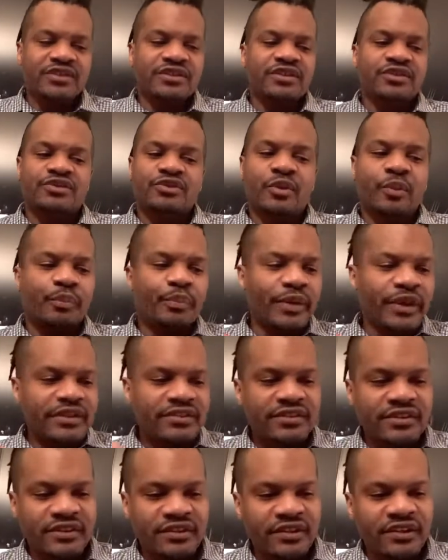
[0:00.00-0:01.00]
So
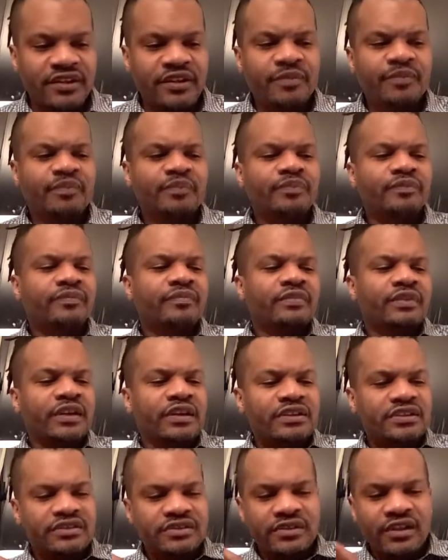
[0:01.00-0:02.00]
basically,
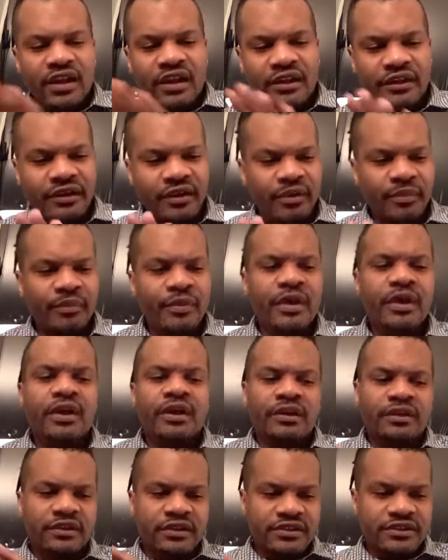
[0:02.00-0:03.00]
he's telling him,
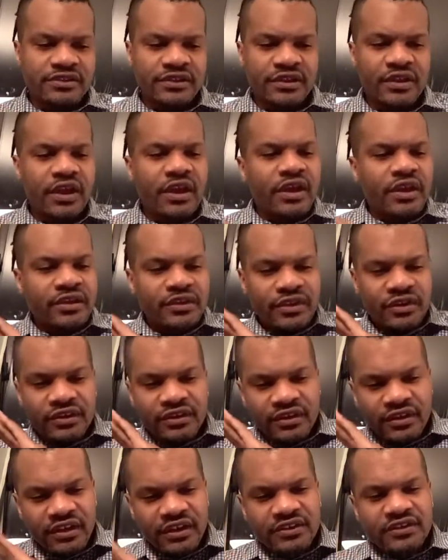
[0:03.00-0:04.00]
listen, you
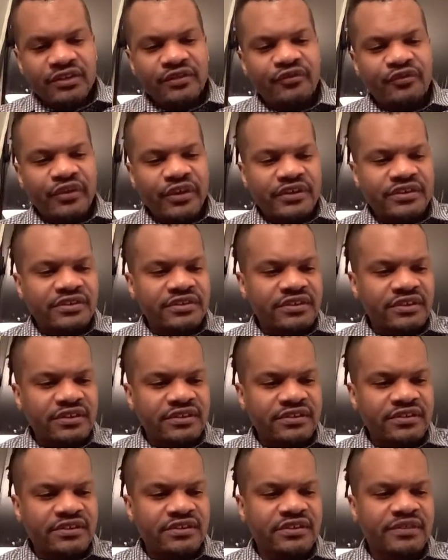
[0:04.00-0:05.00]
need to fix
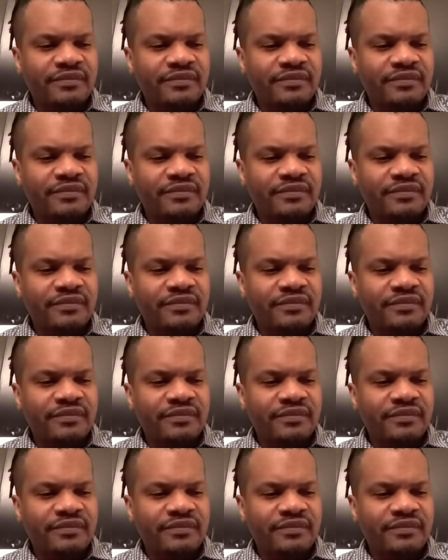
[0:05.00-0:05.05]
this.